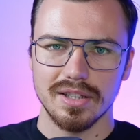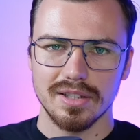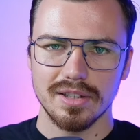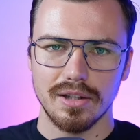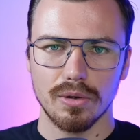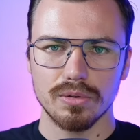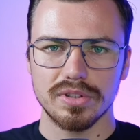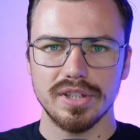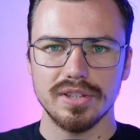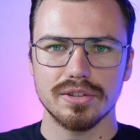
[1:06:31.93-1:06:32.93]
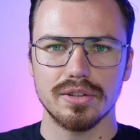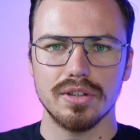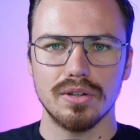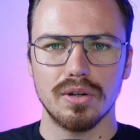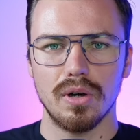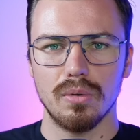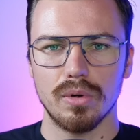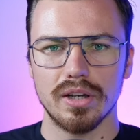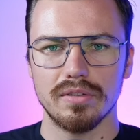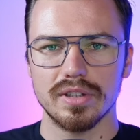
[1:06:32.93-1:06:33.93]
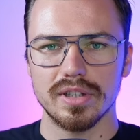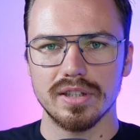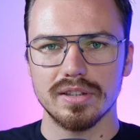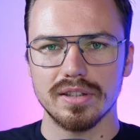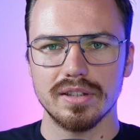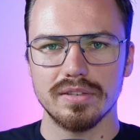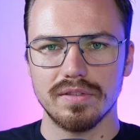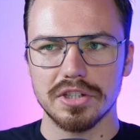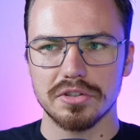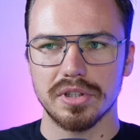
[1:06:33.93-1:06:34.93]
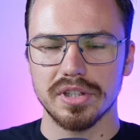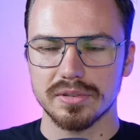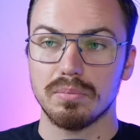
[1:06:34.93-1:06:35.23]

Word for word: the low teens or, or, or whatever the, the inflation rate is.